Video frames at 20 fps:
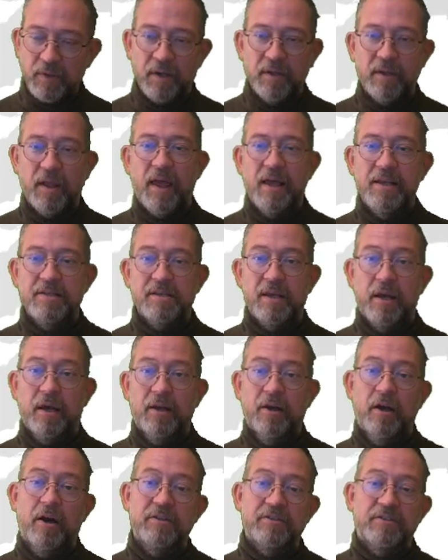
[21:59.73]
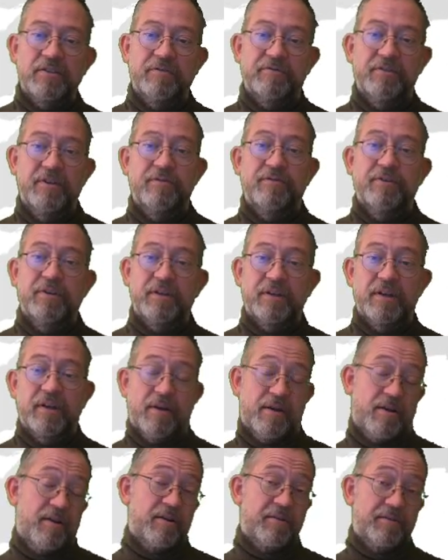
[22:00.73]
There's lots of different
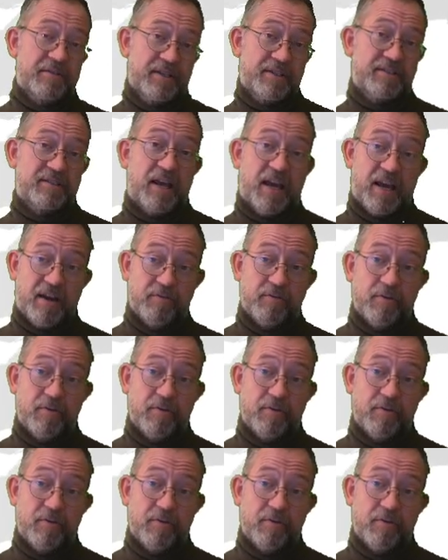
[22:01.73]
design